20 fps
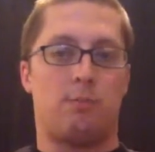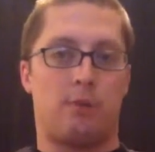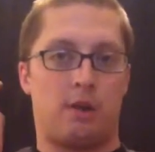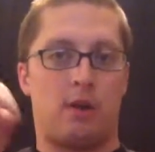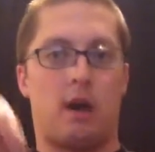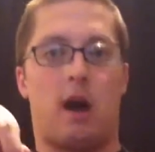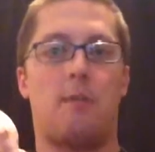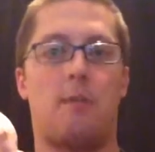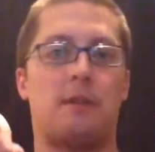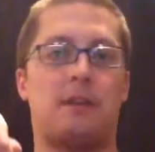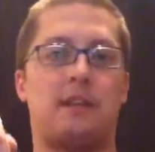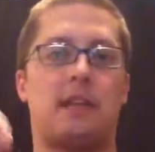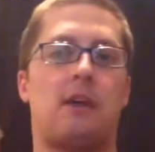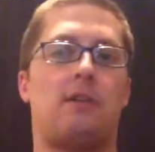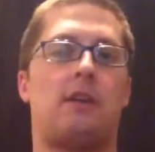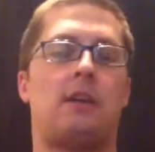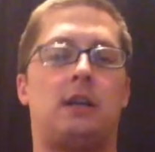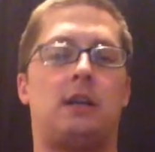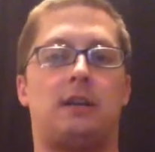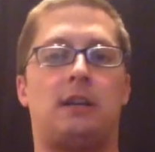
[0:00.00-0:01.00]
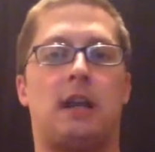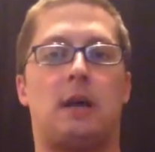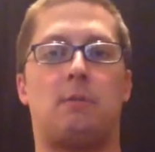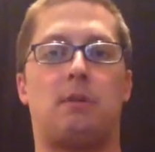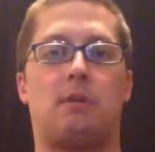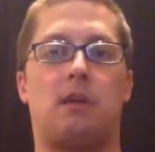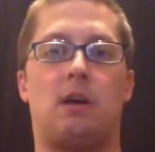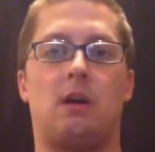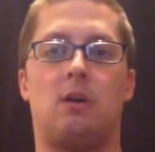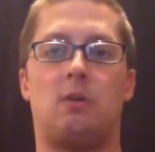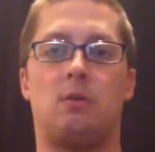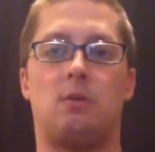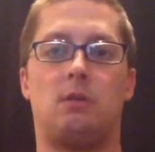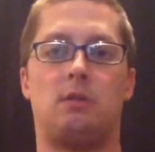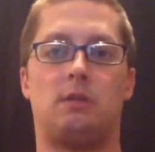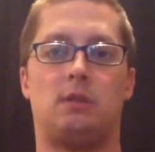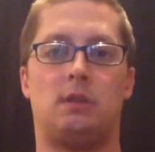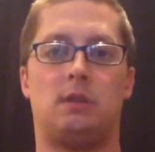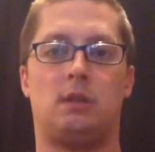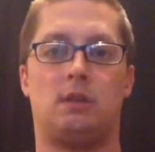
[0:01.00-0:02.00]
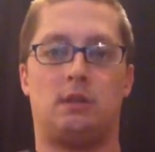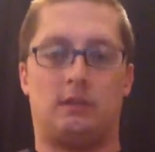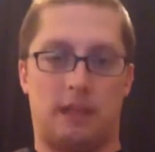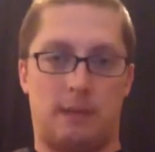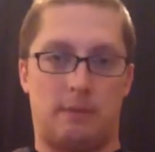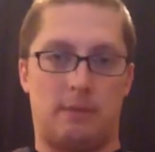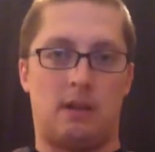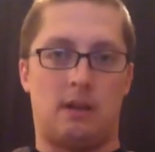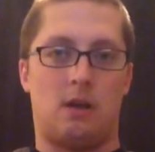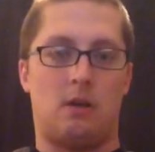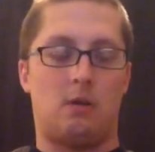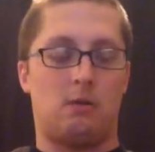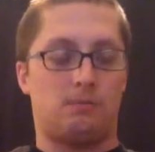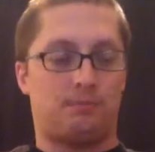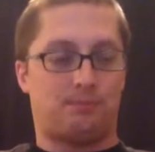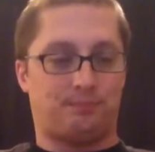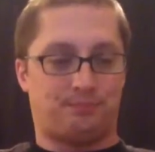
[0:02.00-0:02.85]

Put a comment down below. Let me know.